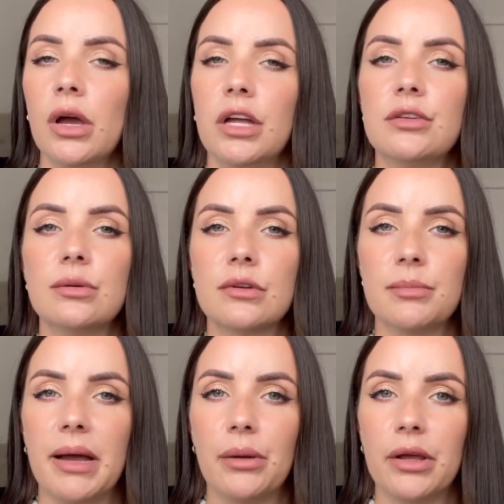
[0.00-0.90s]
I talked
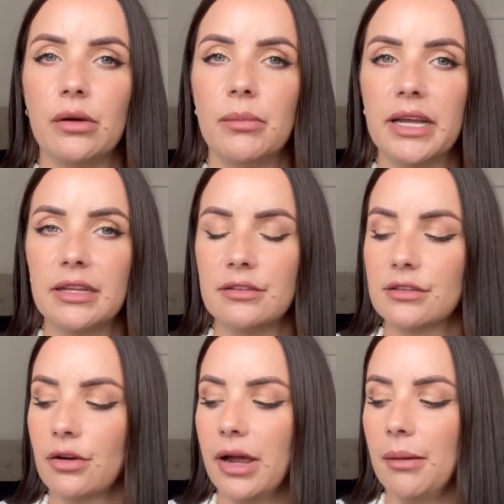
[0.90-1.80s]
about it on my
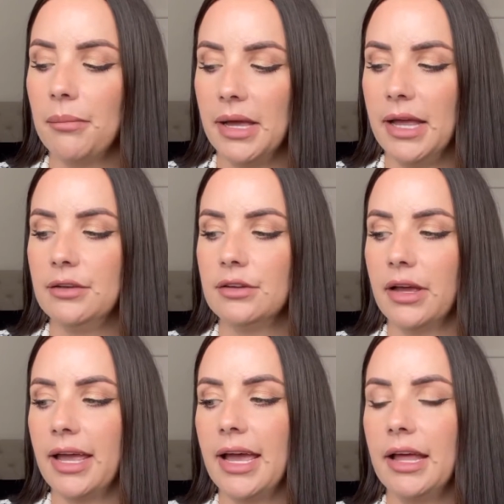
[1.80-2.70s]
Instagram and I
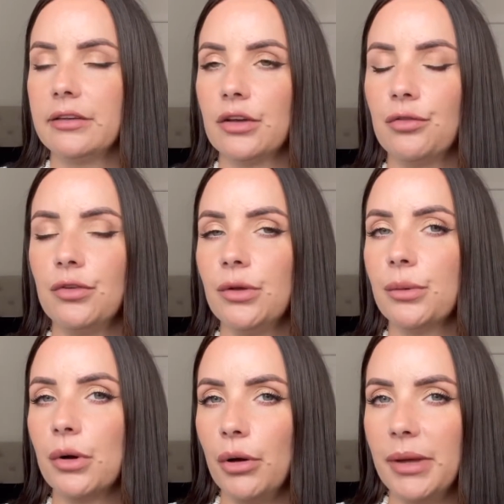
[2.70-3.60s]
had a few
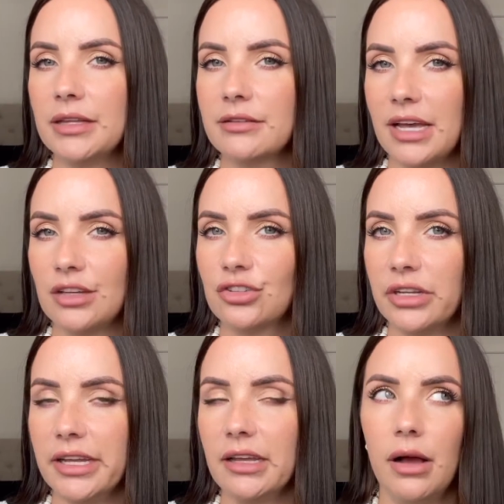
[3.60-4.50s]
comments
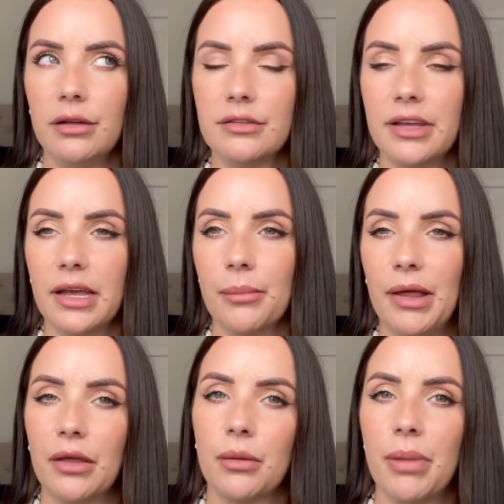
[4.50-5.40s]
actually asking
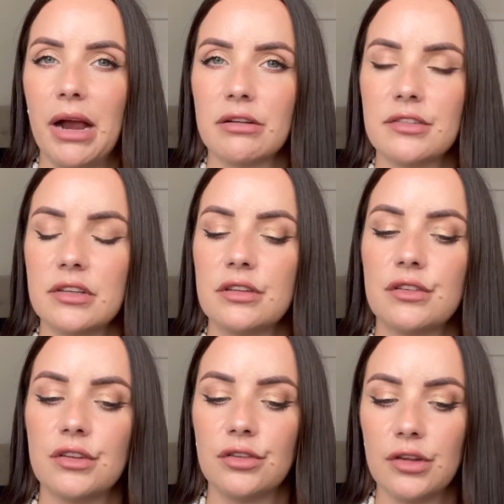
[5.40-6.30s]
about the
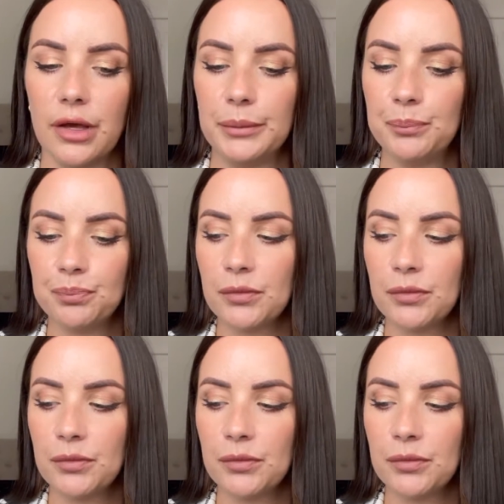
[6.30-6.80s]
comparisons. So